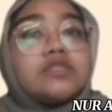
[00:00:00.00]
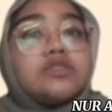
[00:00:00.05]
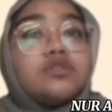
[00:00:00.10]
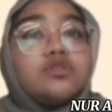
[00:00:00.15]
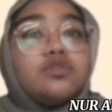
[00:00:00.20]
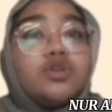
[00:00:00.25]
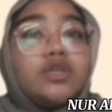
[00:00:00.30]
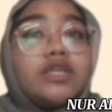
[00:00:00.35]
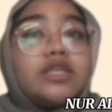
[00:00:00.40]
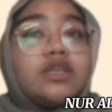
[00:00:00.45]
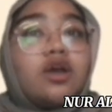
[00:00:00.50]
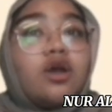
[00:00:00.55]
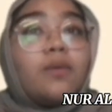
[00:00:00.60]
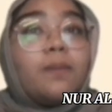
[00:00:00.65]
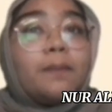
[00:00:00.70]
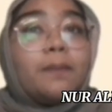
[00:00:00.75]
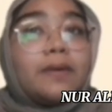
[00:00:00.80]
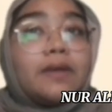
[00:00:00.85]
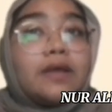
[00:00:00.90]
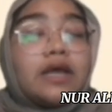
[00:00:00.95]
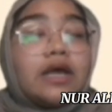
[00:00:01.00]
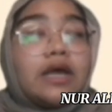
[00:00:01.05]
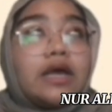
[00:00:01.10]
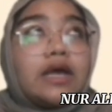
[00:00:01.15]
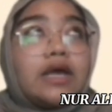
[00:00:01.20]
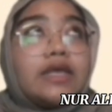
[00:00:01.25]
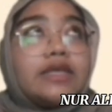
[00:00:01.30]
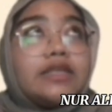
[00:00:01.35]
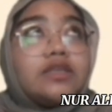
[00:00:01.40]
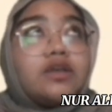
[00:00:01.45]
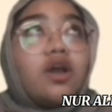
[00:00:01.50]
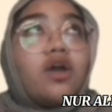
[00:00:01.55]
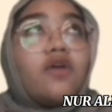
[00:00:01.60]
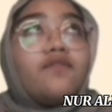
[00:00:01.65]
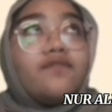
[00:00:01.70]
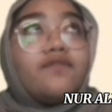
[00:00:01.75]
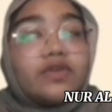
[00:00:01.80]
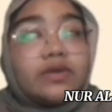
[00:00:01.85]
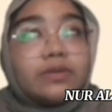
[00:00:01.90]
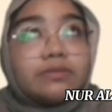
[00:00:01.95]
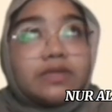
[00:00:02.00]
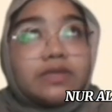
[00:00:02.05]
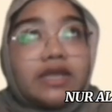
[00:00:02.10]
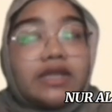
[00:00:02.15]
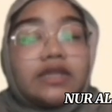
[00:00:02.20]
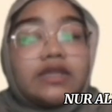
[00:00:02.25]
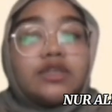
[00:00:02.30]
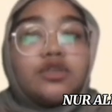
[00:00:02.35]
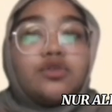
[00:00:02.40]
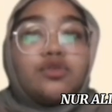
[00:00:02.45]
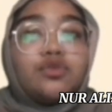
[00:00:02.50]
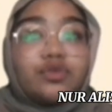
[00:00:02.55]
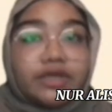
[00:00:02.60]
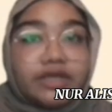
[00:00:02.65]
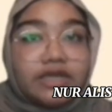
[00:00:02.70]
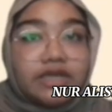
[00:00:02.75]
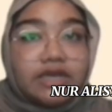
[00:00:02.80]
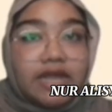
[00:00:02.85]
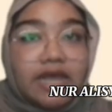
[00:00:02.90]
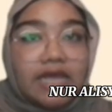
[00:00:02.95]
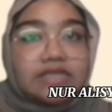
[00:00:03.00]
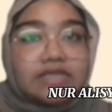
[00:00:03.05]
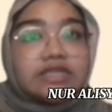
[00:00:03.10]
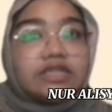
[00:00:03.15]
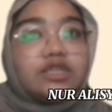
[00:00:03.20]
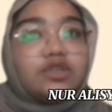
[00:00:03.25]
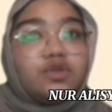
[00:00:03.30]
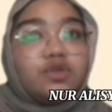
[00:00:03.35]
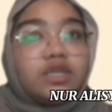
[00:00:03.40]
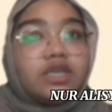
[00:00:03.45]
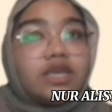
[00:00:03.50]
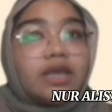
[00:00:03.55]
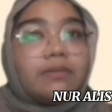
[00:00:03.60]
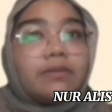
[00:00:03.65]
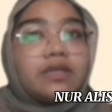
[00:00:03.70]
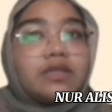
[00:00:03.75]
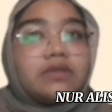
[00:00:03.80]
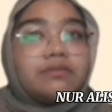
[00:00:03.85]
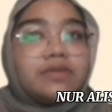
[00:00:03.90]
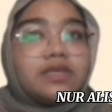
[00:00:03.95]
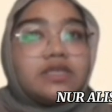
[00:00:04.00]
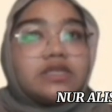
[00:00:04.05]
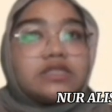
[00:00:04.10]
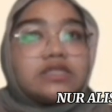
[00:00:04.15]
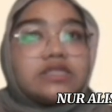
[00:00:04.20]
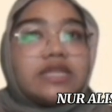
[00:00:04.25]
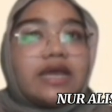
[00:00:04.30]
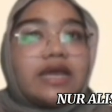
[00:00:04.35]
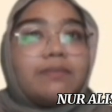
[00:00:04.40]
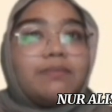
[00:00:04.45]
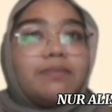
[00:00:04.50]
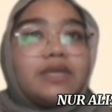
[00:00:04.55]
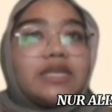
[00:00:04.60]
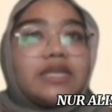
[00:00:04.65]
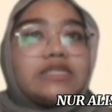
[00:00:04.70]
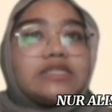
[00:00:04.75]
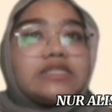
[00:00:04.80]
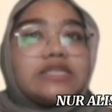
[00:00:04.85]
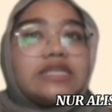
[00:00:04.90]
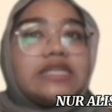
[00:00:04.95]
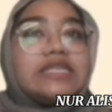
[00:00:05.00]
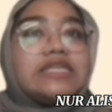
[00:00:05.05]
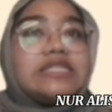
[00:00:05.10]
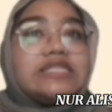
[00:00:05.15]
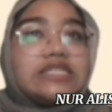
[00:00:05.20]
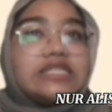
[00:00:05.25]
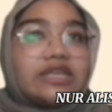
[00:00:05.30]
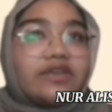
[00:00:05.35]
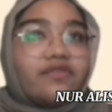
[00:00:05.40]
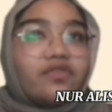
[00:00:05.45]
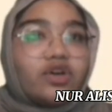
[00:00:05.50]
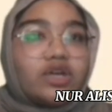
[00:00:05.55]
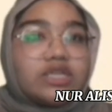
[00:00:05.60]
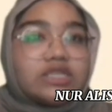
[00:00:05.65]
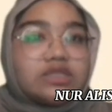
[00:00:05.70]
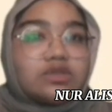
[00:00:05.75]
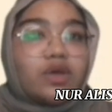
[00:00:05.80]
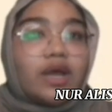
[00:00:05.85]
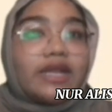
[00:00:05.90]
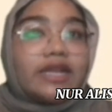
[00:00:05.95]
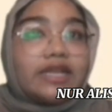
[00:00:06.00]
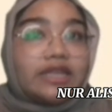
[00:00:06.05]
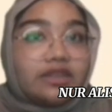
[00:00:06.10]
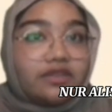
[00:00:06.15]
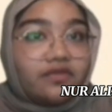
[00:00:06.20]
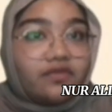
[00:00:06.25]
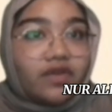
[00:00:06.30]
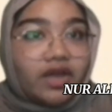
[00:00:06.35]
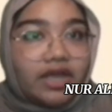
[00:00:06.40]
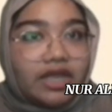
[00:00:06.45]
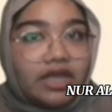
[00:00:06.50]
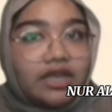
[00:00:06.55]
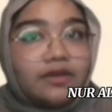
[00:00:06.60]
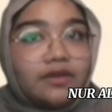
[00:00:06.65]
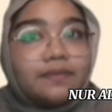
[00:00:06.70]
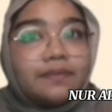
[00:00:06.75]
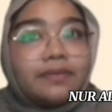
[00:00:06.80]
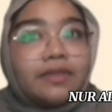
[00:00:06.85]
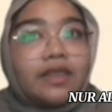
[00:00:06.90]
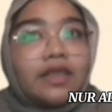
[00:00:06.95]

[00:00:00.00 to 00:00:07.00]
So it confirmed that urine has a unique chemical mix that makes it easy for us to identify it.